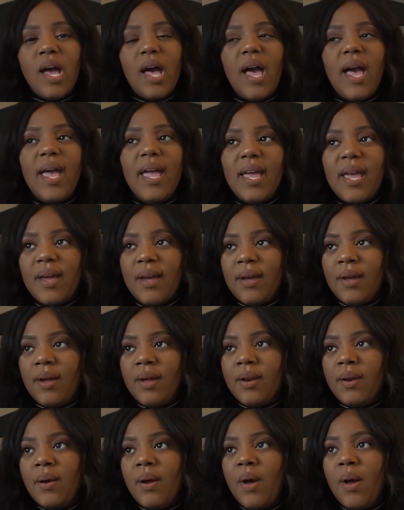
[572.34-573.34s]

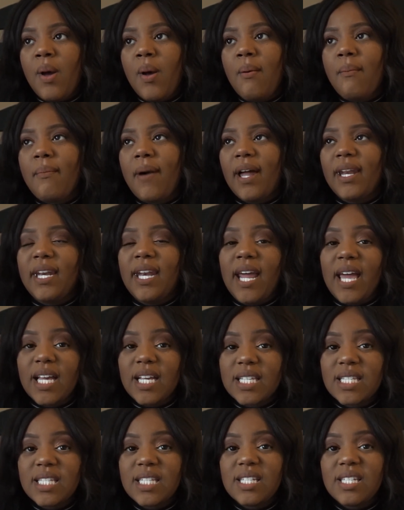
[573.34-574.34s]
And my
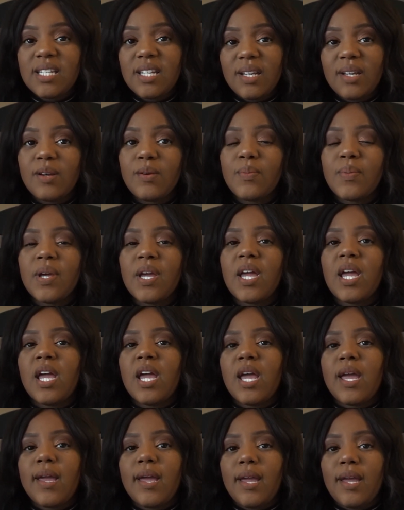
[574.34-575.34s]
next tip
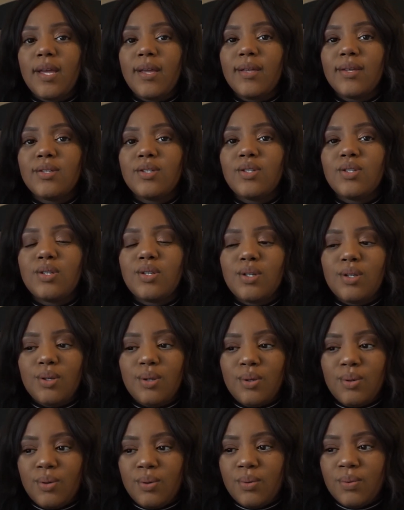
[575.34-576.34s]
is
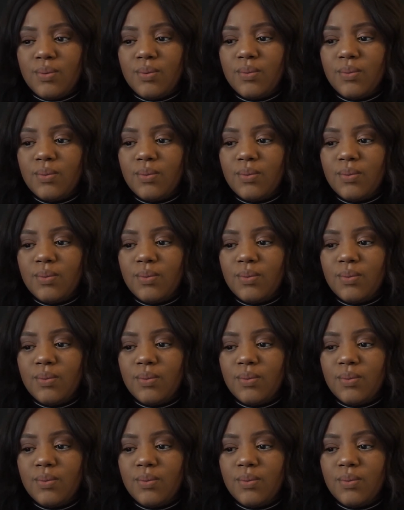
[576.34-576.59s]
to